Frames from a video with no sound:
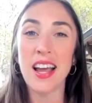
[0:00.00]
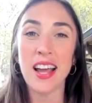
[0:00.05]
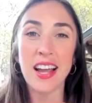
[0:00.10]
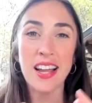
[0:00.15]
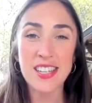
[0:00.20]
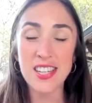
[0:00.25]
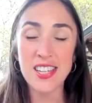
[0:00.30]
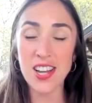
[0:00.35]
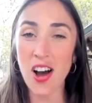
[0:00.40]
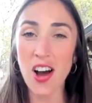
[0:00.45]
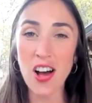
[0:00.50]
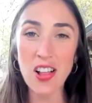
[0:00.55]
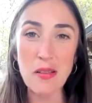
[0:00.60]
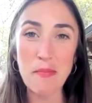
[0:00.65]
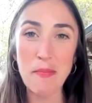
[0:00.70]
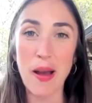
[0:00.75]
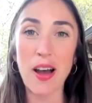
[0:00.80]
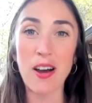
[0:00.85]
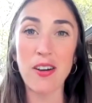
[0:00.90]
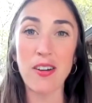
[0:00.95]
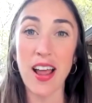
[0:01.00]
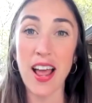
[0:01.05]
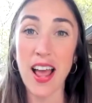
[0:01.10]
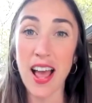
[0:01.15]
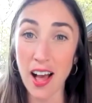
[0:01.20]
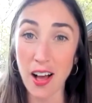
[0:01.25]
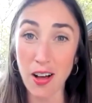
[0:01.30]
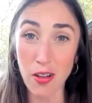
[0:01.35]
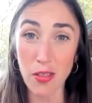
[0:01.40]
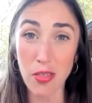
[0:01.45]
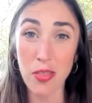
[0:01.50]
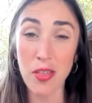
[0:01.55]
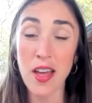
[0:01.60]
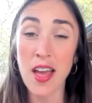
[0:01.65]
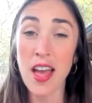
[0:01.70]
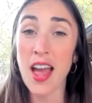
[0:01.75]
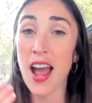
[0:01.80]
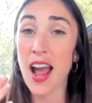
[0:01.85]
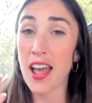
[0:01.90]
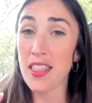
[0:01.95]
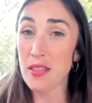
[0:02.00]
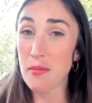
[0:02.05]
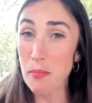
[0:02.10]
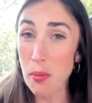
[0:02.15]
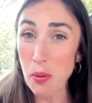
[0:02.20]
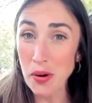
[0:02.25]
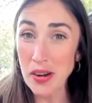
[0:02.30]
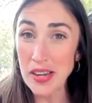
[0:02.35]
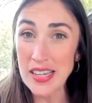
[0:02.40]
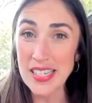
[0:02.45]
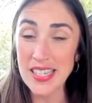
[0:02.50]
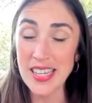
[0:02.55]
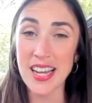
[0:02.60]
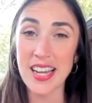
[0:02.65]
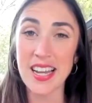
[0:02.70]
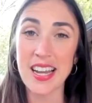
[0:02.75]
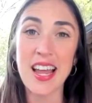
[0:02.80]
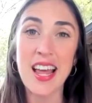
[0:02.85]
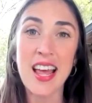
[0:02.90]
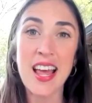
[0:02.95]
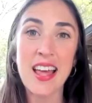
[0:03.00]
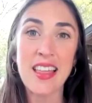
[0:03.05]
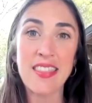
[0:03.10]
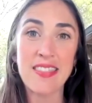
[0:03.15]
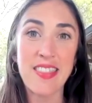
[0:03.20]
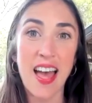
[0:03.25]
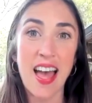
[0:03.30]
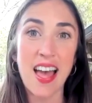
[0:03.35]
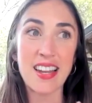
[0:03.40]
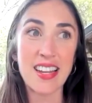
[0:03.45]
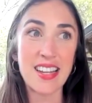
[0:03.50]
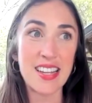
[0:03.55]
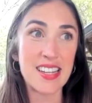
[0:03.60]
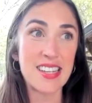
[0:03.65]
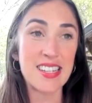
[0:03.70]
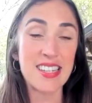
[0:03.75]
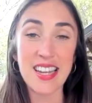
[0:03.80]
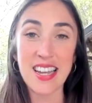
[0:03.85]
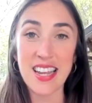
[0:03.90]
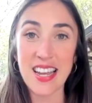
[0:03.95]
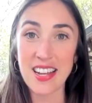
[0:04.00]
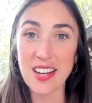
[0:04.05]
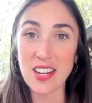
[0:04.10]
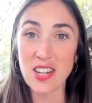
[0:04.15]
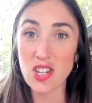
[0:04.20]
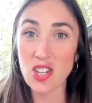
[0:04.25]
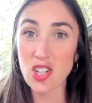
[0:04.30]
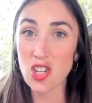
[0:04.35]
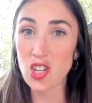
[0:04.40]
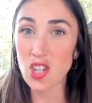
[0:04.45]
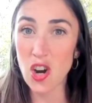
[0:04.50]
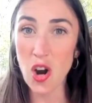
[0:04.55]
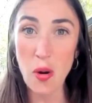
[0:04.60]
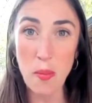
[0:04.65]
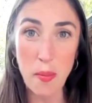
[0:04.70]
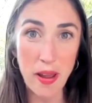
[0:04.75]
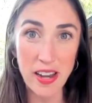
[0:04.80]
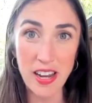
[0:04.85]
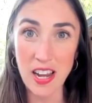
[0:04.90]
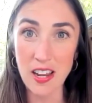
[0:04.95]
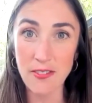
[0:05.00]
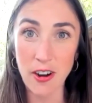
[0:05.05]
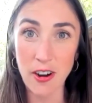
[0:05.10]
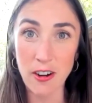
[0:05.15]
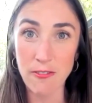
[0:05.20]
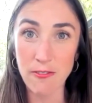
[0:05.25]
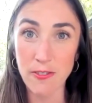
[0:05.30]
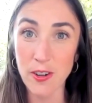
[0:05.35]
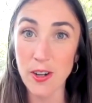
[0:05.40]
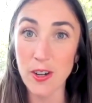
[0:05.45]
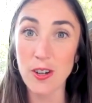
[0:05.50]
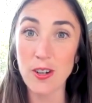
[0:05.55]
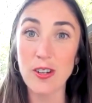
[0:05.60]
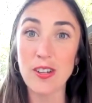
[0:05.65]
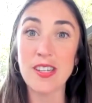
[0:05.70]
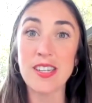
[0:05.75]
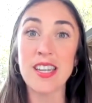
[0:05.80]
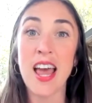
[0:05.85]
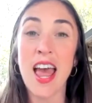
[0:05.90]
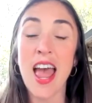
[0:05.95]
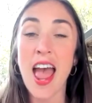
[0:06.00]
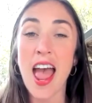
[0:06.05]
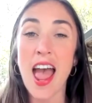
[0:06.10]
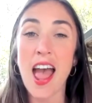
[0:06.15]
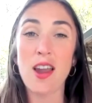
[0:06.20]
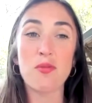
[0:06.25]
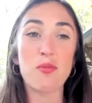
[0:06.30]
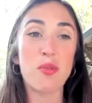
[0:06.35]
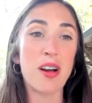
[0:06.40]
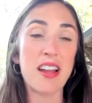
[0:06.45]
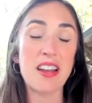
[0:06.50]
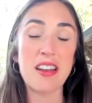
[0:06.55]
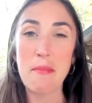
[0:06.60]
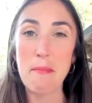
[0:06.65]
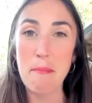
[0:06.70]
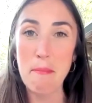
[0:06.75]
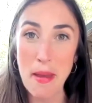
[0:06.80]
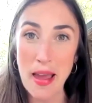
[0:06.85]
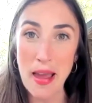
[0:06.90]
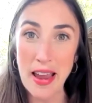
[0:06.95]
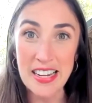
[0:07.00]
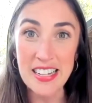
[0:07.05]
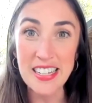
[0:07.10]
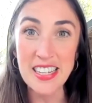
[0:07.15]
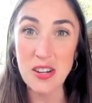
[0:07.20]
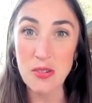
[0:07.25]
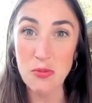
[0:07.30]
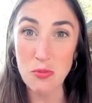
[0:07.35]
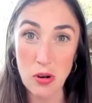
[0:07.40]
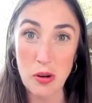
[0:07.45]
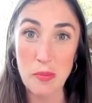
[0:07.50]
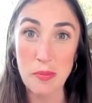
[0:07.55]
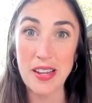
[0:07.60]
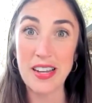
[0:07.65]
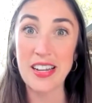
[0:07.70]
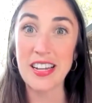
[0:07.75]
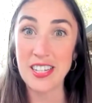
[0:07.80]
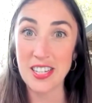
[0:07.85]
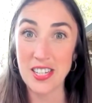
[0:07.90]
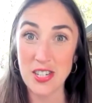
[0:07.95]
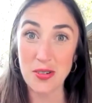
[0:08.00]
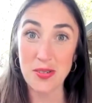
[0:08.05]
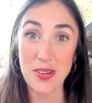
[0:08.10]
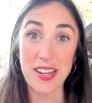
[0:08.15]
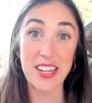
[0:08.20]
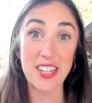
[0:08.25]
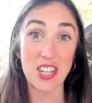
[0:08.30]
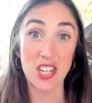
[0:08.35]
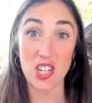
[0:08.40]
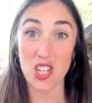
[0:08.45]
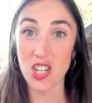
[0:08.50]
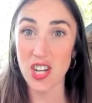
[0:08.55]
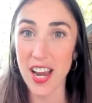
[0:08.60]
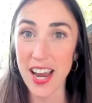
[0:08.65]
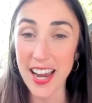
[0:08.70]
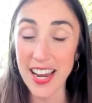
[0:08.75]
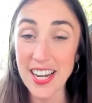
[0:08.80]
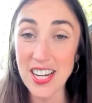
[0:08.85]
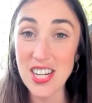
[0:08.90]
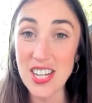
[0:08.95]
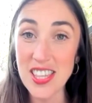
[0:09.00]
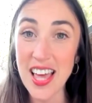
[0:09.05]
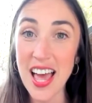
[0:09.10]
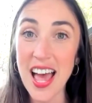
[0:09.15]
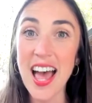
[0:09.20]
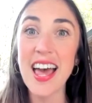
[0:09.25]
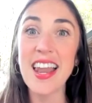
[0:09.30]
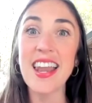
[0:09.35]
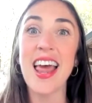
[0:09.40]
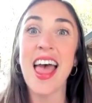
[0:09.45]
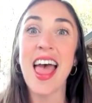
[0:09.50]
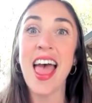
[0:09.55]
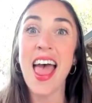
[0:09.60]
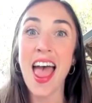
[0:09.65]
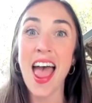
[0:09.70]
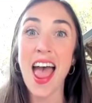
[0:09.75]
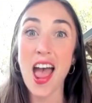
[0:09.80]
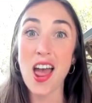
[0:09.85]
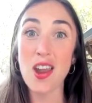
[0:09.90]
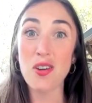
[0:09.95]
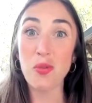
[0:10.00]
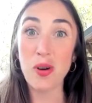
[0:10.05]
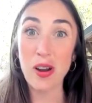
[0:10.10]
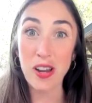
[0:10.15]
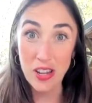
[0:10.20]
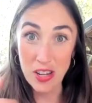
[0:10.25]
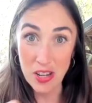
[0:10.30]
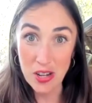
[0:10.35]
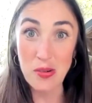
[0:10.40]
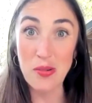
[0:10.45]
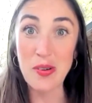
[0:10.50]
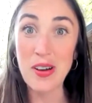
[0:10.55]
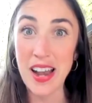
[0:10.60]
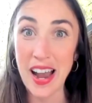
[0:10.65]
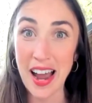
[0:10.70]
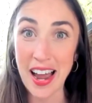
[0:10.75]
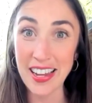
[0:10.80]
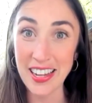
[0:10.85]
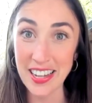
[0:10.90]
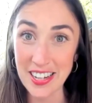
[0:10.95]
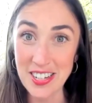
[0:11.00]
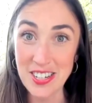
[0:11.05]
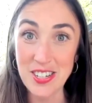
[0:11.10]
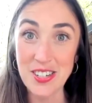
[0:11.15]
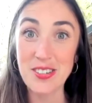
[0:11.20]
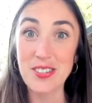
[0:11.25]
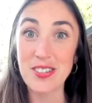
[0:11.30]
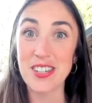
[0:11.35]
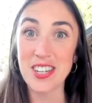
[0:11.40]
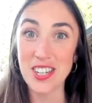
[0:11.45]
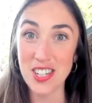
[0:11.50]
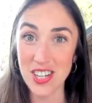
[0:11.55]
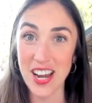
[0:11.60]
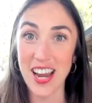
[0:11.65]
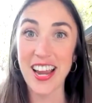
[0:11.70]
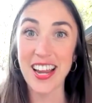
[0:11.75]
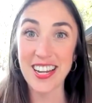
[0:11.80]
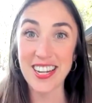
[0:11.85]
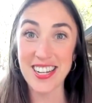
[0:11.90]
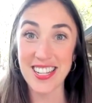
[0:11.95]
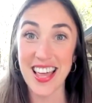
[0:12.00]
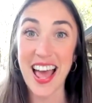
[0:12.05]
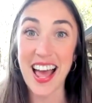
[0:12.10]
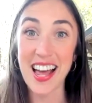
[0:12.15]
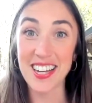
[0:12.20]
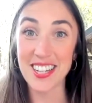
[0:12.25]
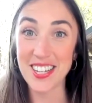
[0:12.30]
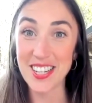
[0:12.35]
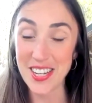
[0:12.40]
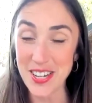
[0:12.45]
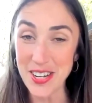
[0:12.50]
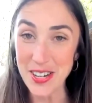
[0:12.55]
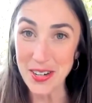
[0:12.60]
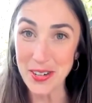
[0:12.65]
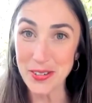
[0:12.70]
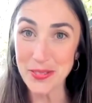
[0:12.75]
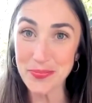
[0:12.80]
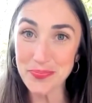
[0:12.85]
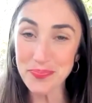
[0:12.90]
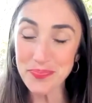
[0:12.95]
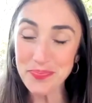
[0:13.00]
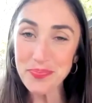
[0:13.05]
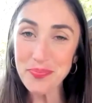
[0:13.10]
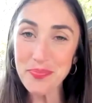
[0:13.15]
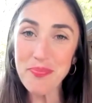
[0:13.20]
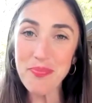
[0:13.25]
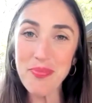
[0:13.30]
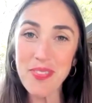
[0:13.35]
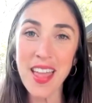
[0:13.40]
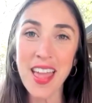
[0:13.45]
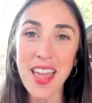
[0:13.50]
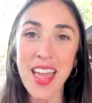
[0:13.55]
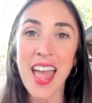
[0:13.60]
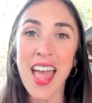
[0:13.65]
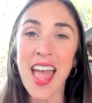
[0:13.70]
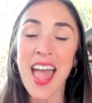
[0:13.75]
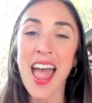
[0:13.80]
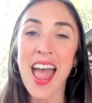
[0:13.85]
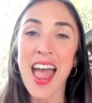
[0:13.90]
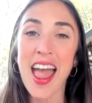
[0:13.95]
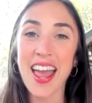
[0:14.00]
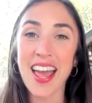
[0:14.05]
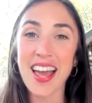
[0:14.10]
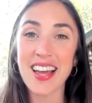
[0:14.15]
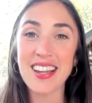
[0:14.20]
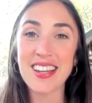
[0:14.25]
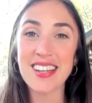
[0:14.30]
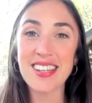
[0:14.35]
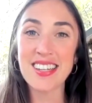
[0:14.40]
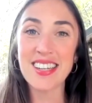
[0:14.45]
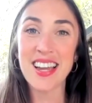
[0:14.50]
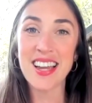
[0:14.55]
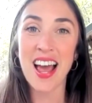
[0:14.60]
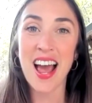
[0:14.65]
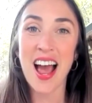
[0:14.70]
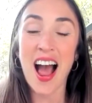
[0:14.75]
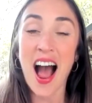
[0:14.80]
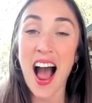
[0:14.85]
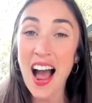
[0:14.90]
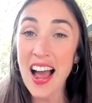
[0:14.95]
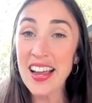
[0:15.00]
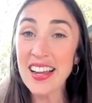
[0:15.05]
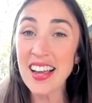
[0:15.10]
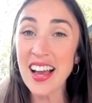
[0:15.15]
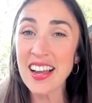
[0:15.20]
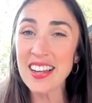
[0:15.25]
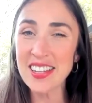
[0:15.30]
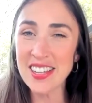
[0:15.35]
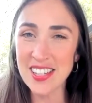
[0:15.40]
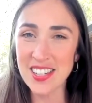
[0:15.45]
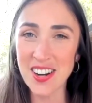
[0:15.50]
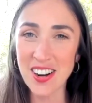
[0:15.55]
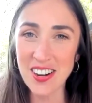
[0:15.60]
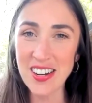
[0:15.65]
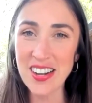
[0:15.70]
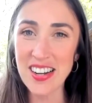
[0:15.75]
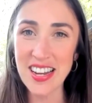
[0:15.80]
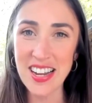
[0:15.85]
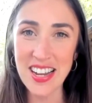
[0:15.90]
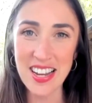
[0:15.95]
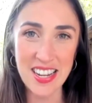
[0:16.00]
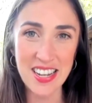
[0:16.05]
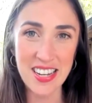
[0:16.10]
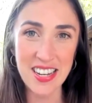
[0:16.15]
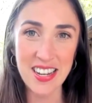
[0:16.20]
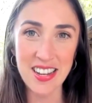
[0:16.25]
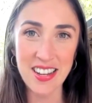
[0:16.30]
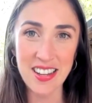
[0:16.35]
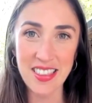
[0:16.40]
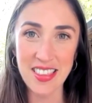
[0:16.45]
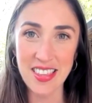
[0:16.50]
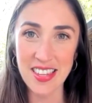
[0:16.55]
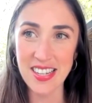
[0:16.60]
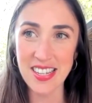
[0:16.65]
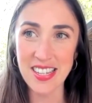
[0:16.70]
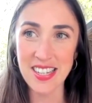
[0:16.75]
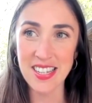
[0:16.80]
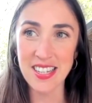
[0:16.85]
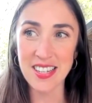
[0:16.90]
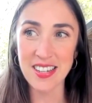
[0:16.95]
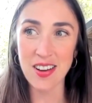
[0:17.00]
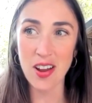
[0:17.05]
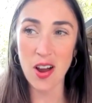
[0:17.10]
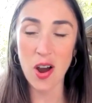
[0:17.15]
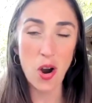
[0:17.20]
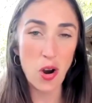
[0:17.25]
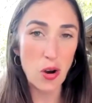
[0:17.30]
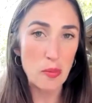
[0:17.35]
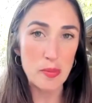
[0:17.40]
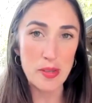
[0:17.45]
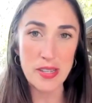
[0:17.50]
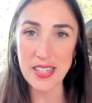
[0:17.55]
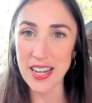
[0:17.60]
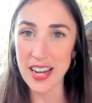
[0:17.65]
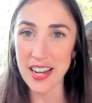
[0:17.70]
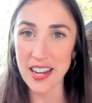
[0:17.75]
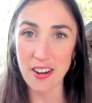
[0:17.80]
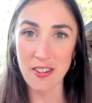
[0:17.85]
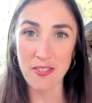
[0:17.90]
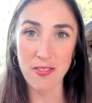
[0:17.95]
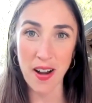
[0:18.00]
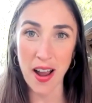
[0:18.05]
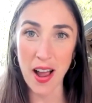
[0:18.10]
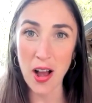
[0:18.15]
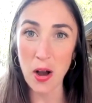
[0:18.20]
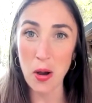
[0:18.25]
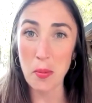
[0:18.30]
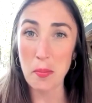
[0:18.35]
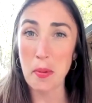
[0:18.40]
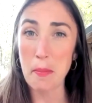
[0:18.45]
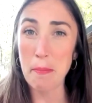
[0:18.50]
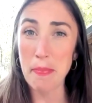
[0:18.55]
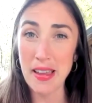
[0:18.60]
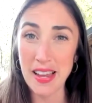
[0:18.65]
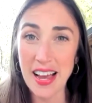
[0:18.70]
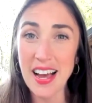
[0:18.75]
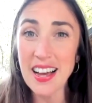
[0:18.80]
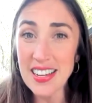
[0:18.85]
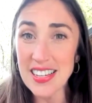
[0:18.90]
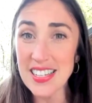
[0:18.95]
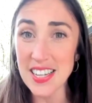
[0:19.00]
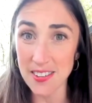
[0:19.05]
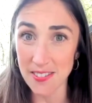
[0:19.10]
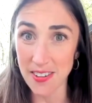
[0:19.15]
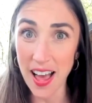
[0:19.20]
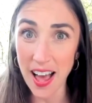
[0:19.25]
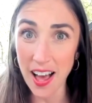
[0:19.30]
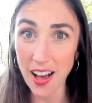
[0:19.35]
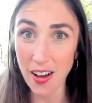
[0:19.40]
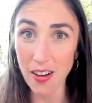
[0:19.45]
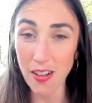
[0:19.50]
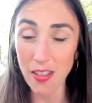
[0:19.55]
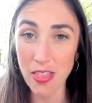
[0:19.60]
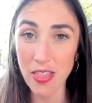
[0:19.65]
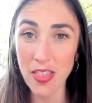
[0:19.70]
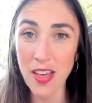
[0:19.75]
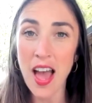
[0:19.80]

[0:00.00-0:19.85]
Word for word: It's all about health and the poison that is in so many of our foods, and what an amazing woman is doing to change that, and what you and I can do to change that too. And I got started in this homesteading realm because of health.